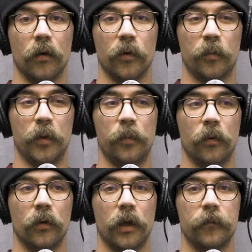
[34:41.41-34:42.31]
with
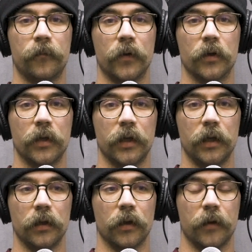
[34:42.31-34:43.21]
people, I'm
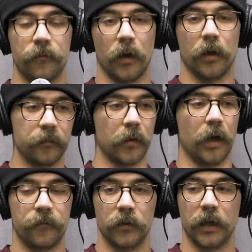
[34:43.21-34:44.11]
fairly. I
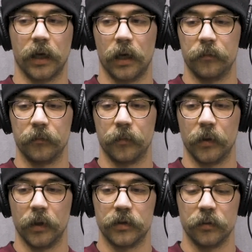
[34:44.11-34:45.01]
feel like I'm
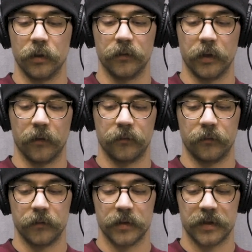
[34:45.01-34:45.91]
intuitive in enough
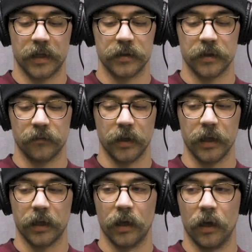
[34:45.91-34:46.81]
sense of
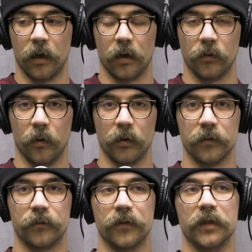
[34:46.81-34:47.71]
like I'll know within
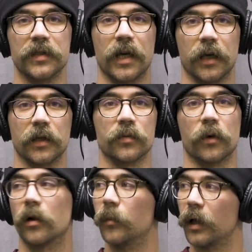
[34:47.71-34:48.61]
15 seconds
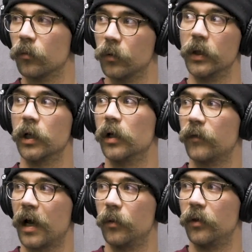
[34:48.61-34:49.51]
whether I'm like really gonna
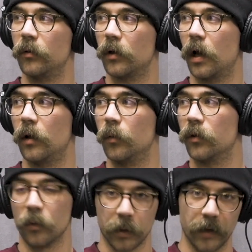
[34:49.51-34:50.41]
vibe with you or not.
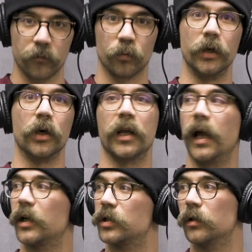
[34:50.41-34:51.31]
Whether we're gonna have real
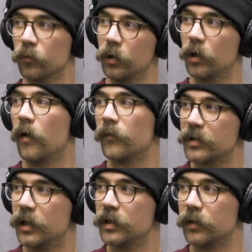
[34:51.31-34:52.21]
connection, a real
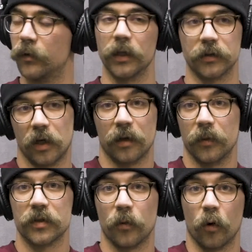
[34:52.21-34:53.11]
conversation, right? Like talk
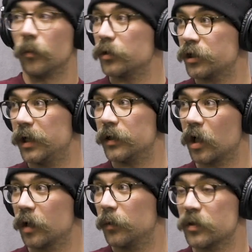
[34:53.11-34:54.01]
about some horrible shit,
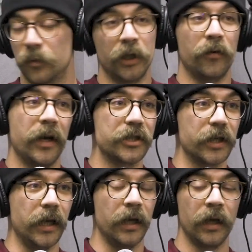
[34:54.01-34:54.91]
talk about some really great shit.